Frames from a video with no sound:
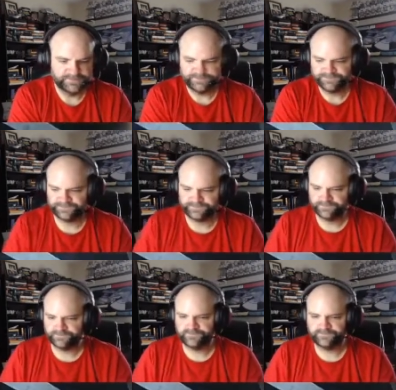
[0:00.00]

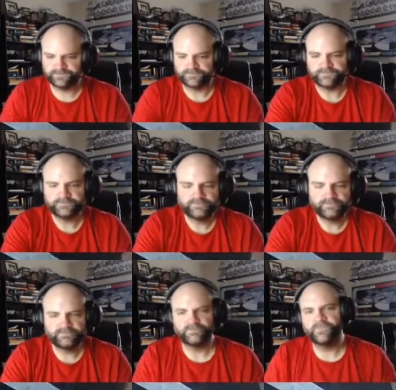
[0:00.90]

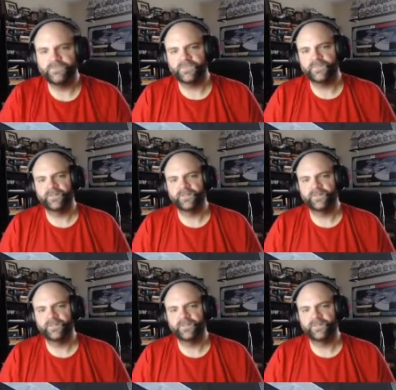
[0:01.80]
[no speech]